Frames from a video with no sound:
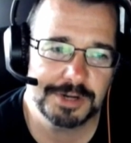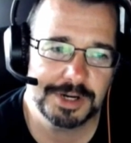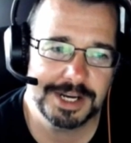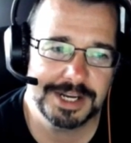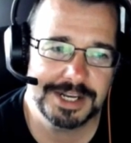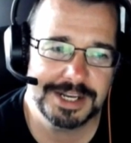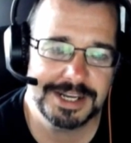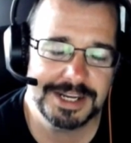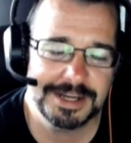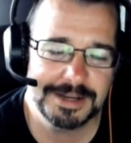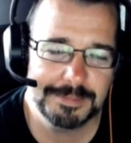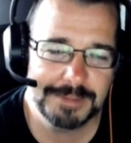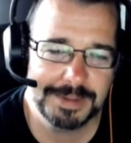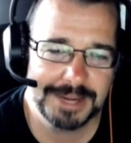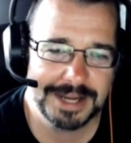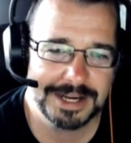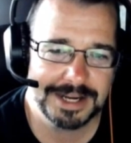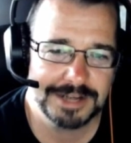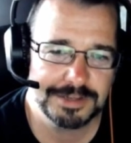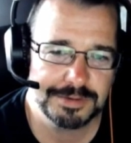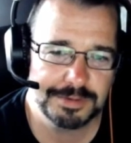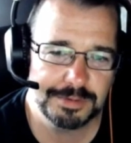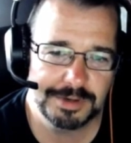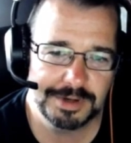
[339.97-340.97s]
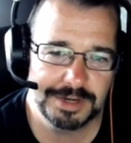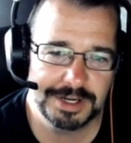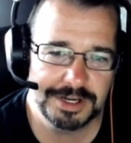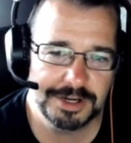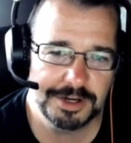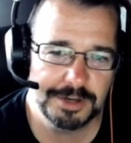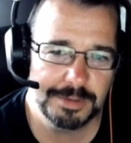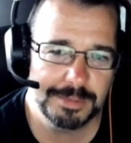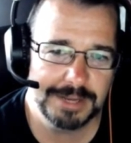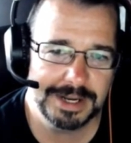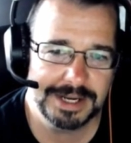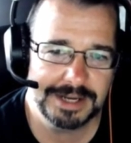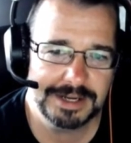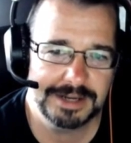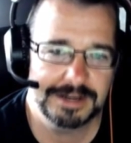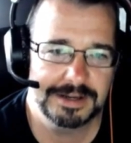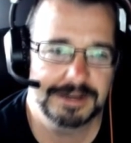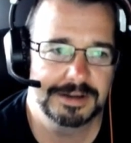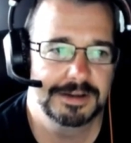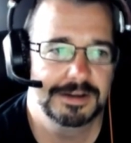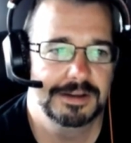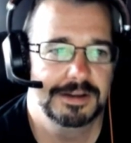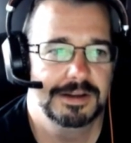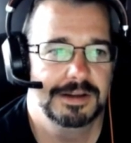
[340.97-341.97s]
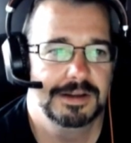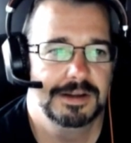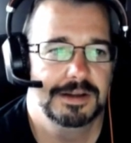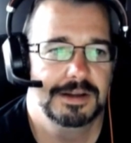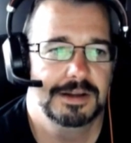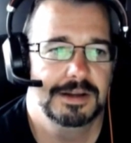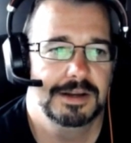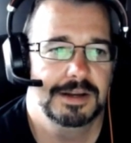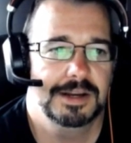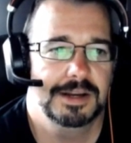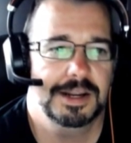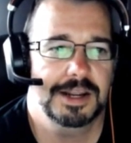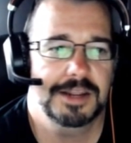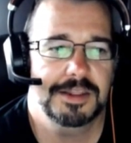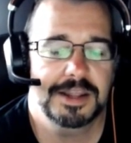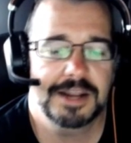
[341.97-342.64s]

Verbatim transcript: ID and password at your bank, and right.